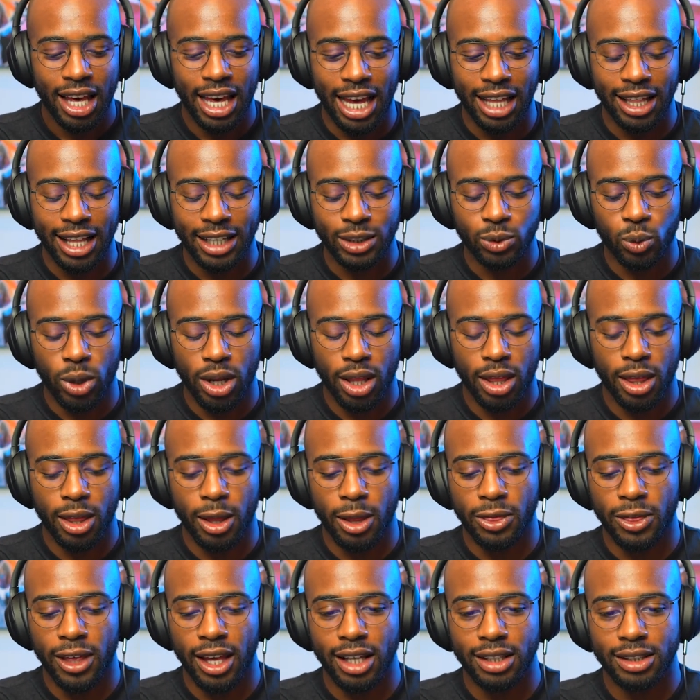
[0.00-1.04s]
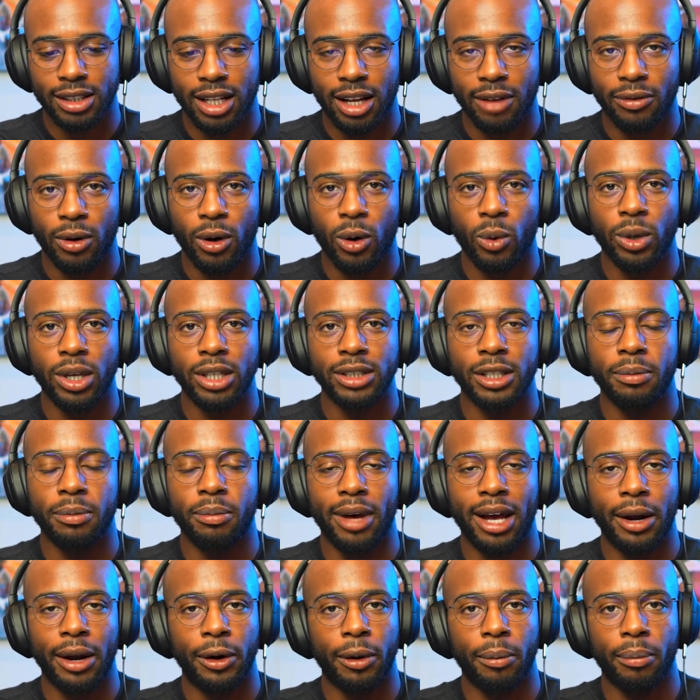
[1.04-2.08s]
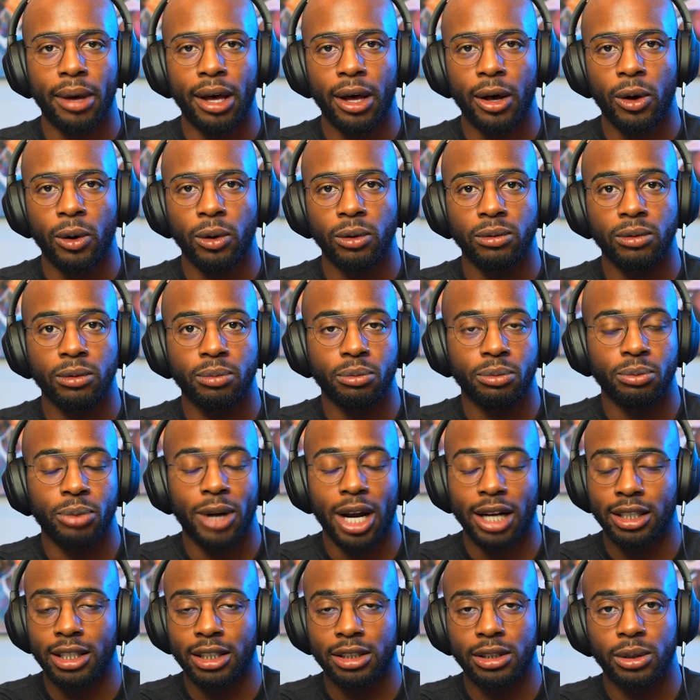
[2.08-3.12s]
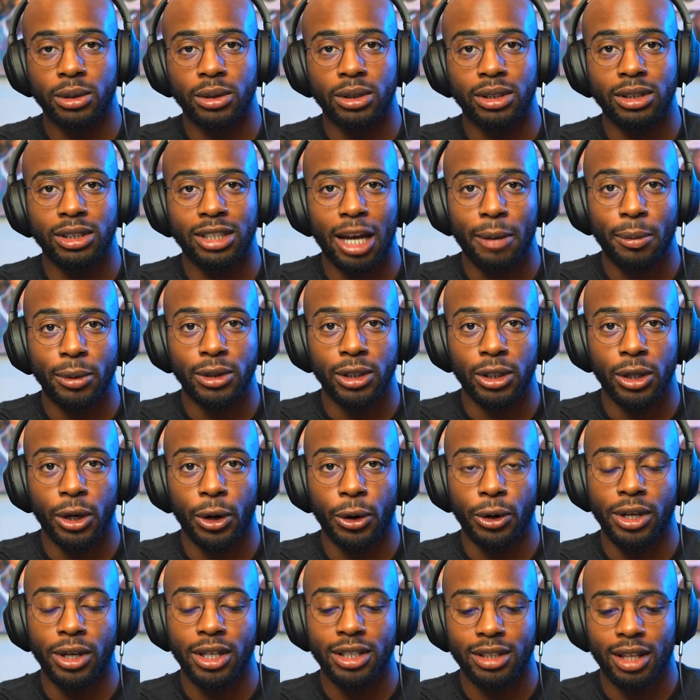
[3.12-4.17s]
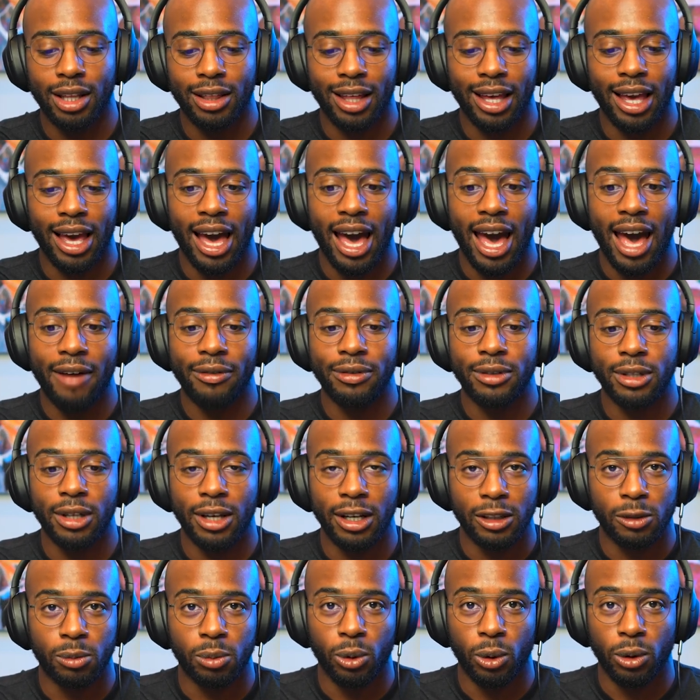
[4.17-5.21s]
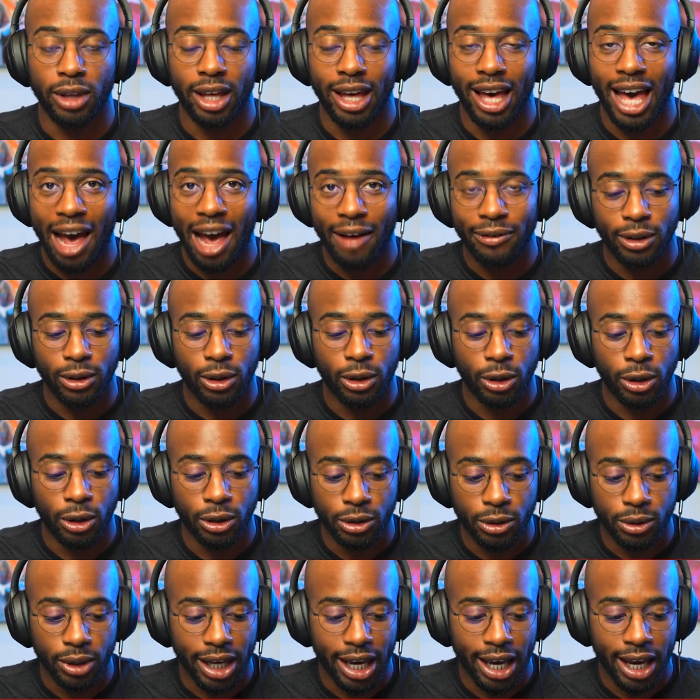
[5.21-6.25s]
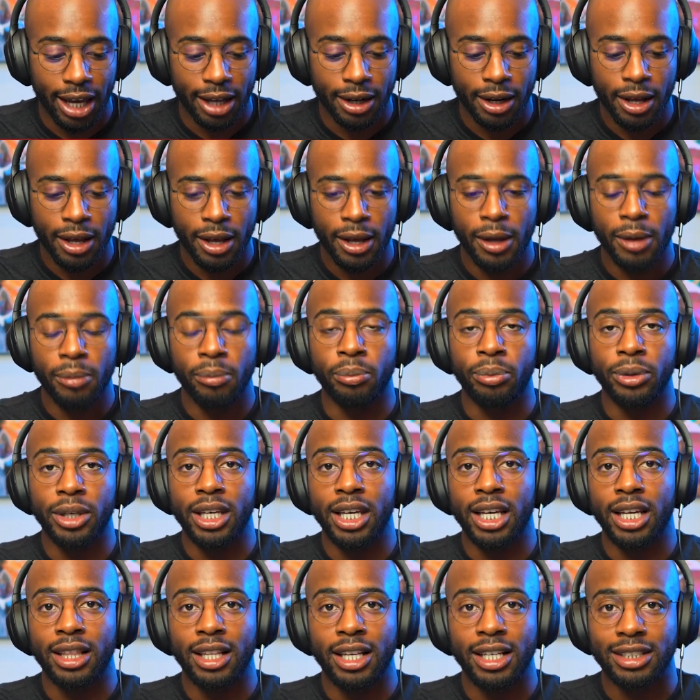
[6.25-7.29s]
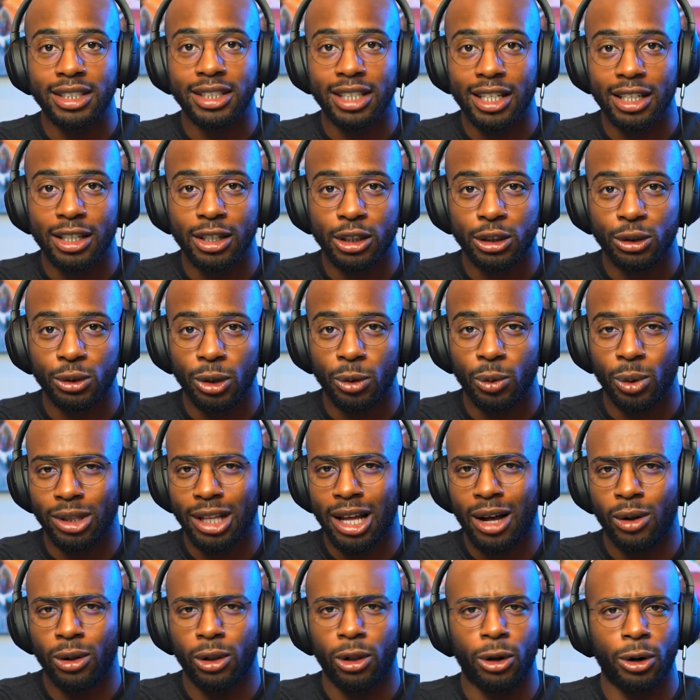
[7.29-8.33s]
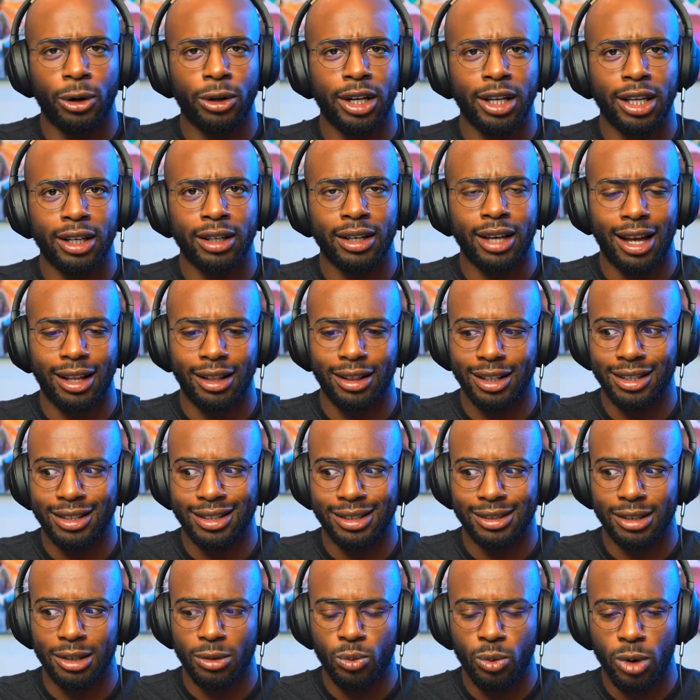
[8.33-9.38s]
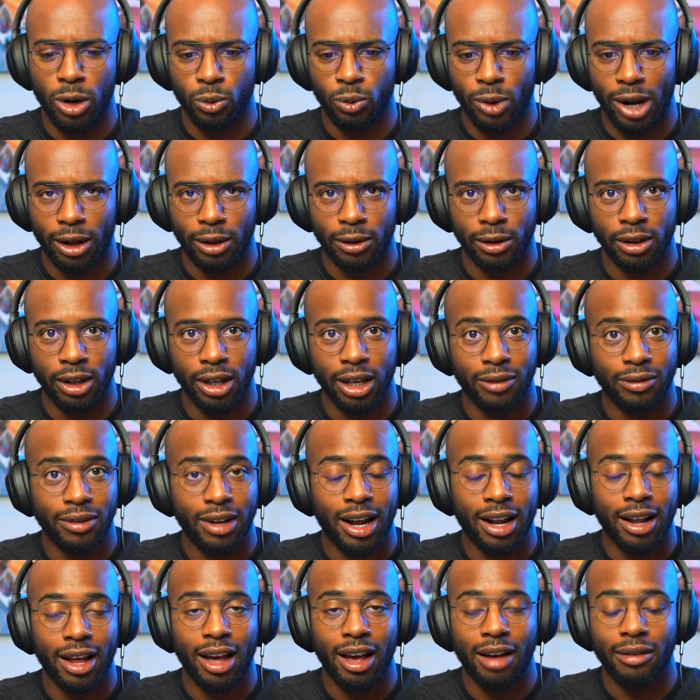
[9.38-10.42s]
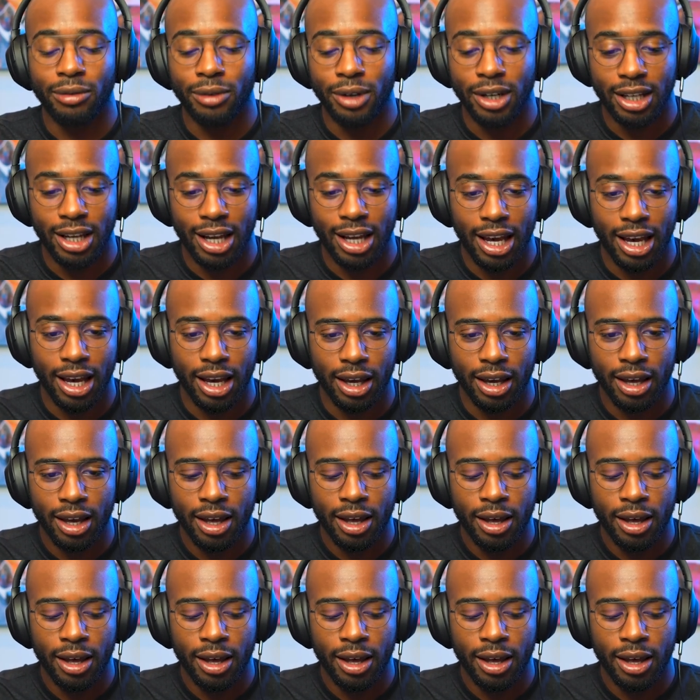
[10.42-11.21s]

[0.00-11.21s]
And that's one of the things that I've always admired about practitioners in cybersecurity is that they have to explore, they have to learn. You can't be in this industry without learning at least somewhat regularly, if not every day.